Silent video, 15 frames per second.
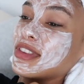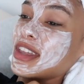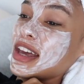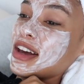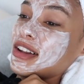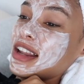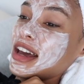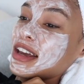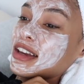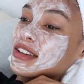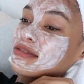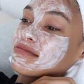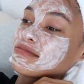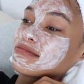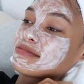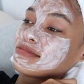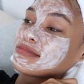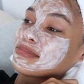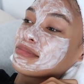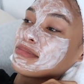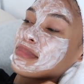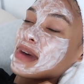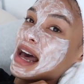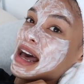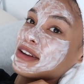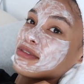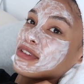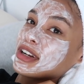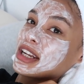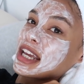They are like
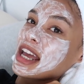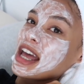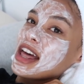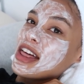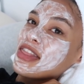mad runny.